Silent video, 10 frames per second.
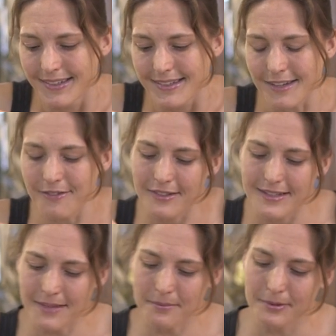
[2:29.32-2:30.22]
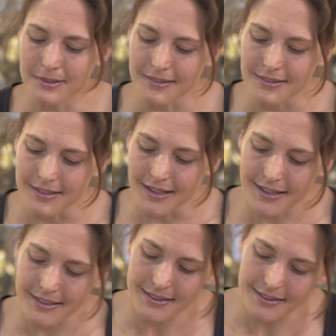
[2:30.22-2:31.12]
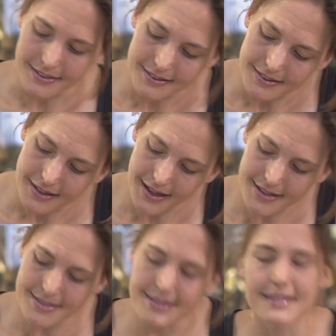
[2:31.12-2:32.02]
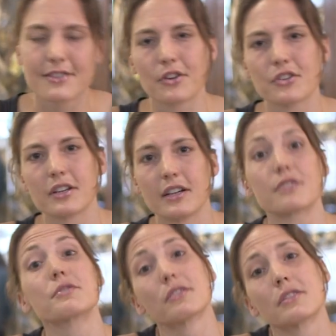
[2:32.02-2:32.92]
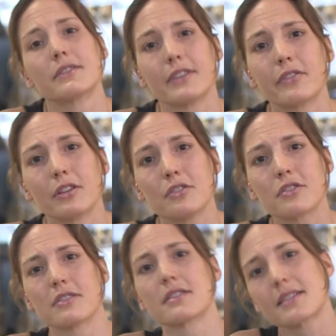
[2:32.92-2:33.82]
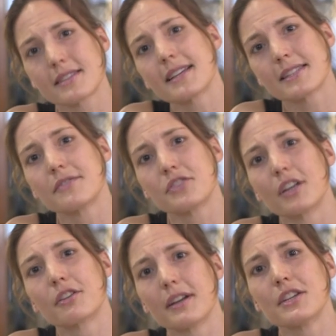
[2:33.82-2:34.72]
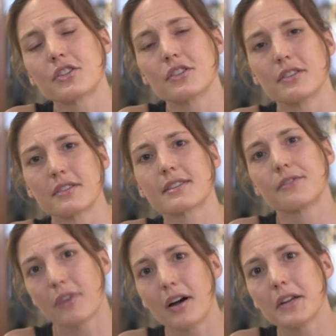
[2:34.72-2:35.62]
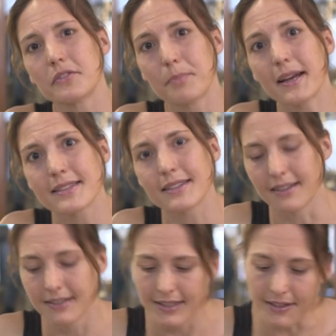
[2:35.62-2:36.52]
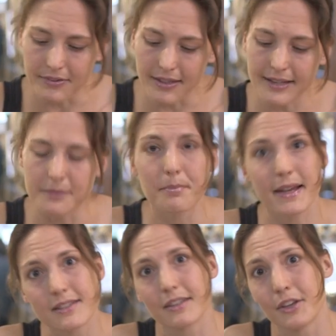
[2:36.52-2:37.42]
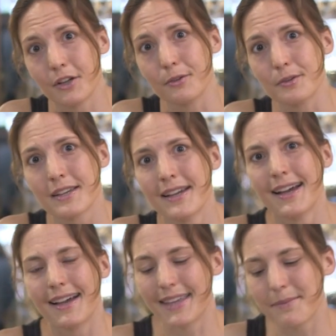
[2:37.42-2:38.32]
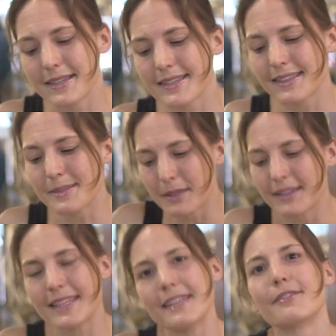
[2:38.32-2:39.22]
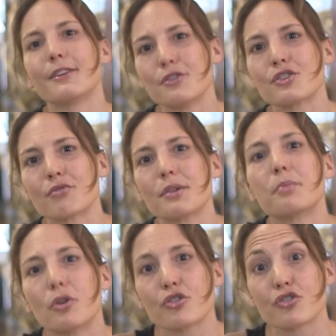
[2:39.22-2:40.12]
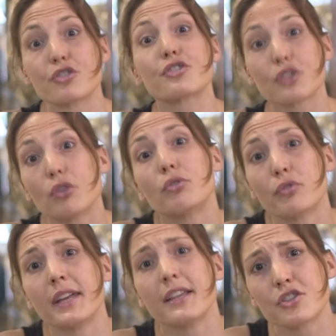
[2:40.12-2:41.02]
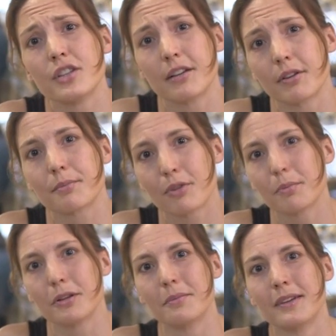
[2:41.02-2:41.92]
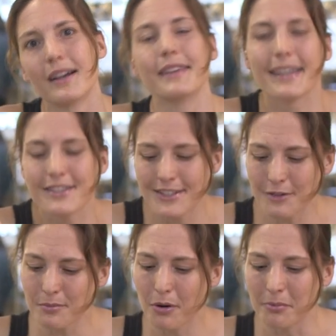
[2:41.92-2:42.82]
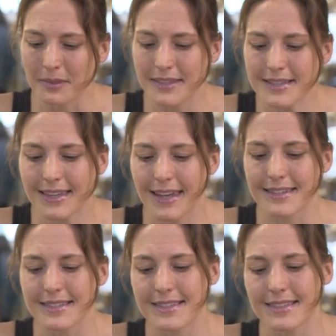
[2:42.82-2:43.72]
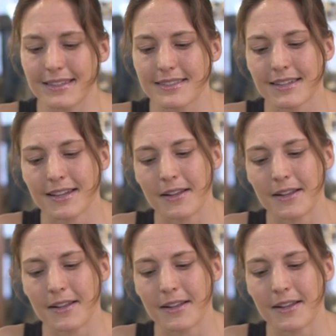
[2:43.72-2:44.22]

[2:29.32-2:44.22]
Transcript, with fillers: So, for example, the hyena has this structure as a result of evolution. Successive generations survived better if they had a better nose. And that means that there's been an evolutionary push to solve an engineering problem. And the engineering problem in this case is that